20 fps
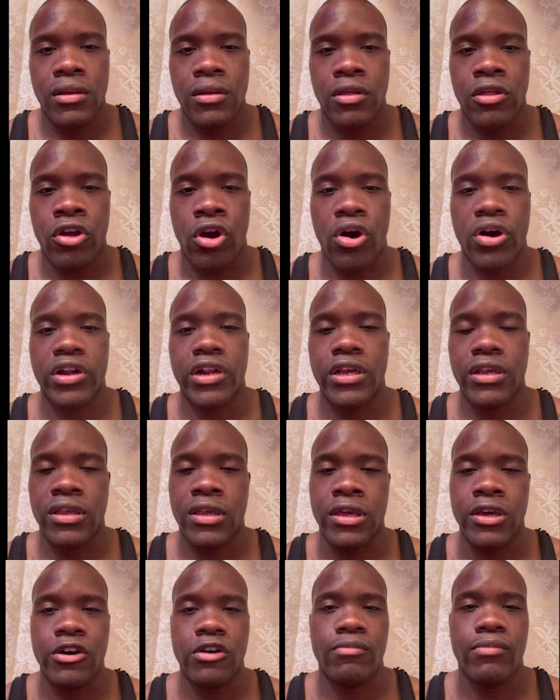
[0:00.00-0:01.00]
targeted,
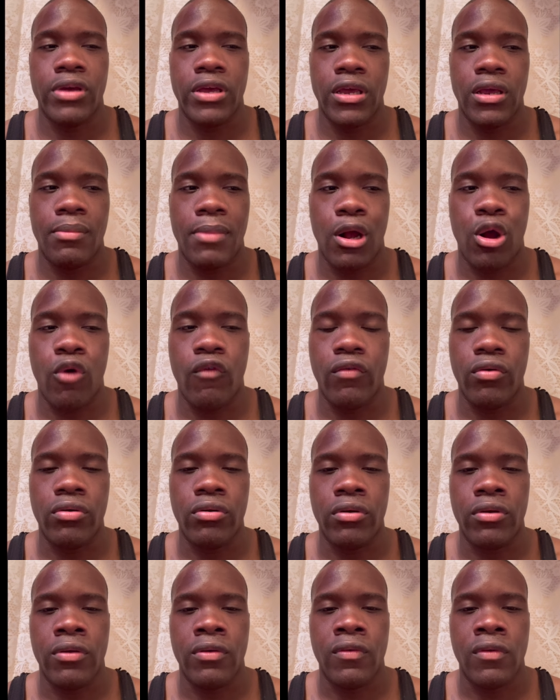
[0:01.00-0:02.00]
killed, man, about
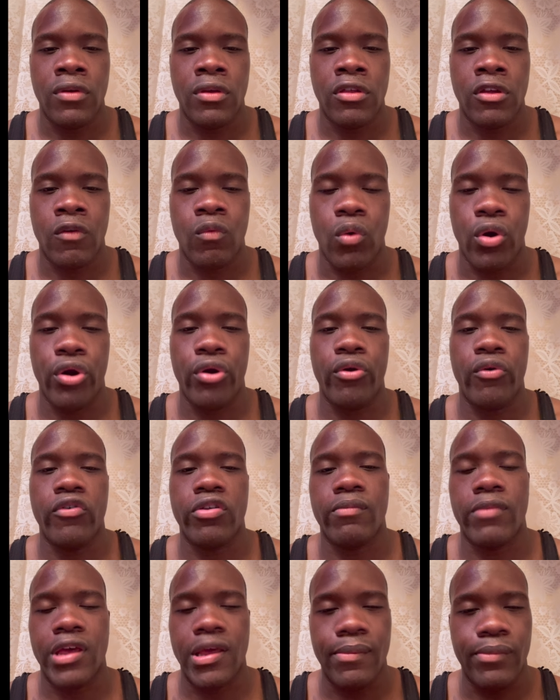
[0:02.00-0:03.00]
over some words,
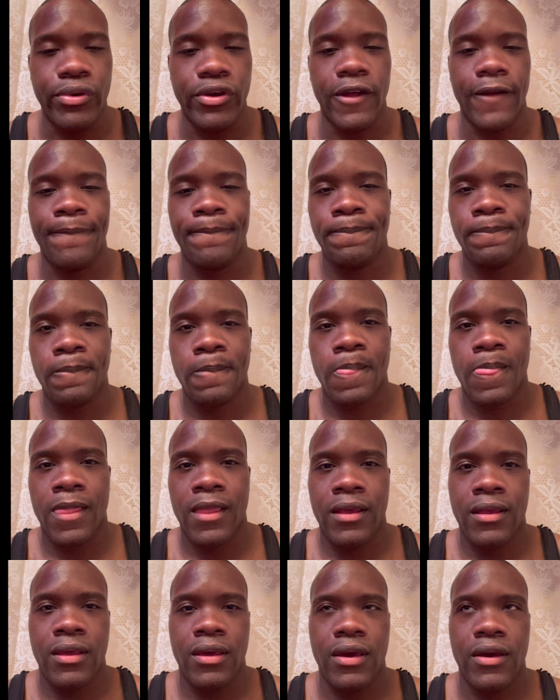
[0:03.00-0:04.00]
man. But
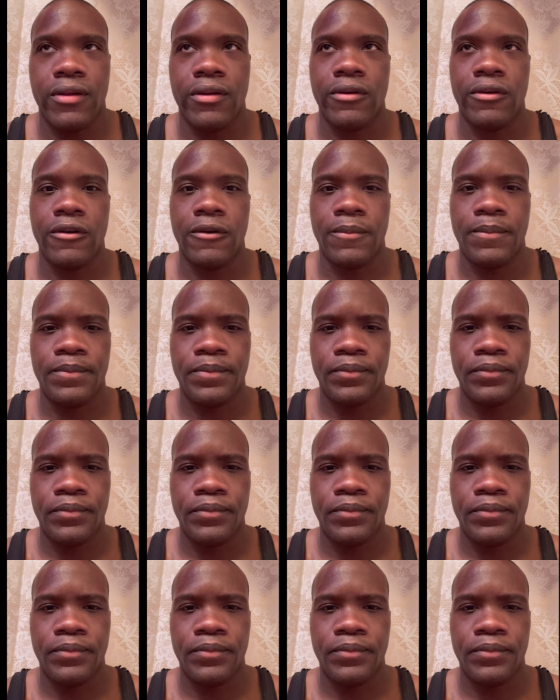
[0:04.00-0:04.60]
you know.